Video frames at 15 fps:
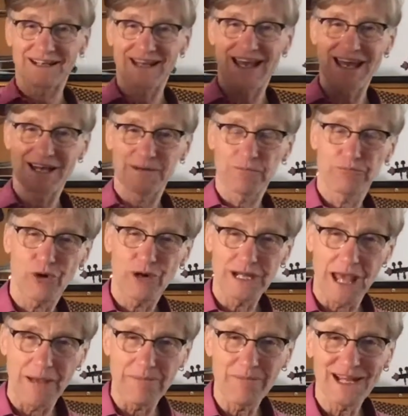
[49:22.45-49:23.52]
and a
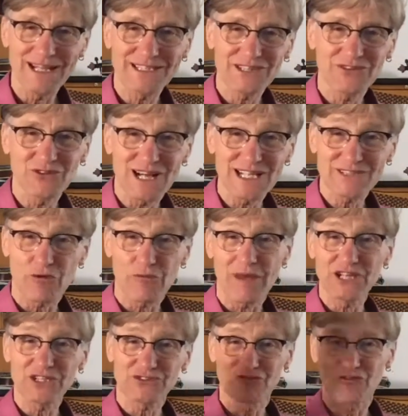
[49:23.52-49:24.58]
pretty amazing
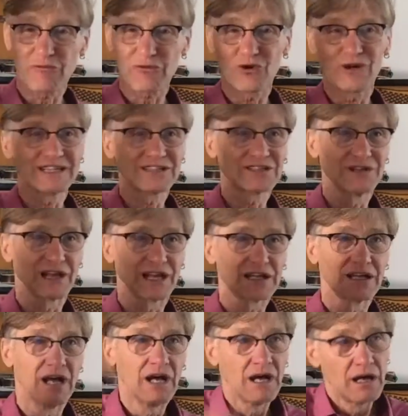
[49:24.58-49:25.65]
transformation from going to like,
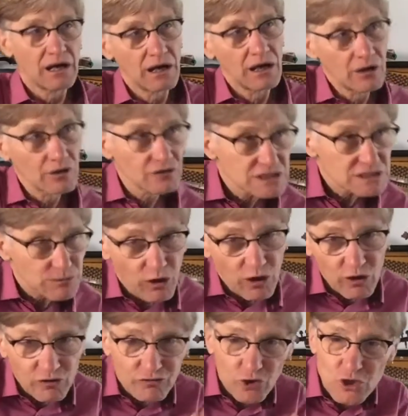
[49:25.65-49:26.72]
the
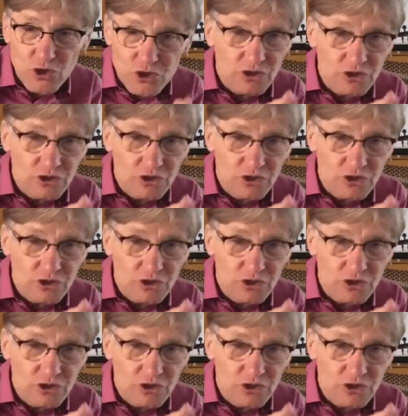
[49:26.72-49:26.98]
small version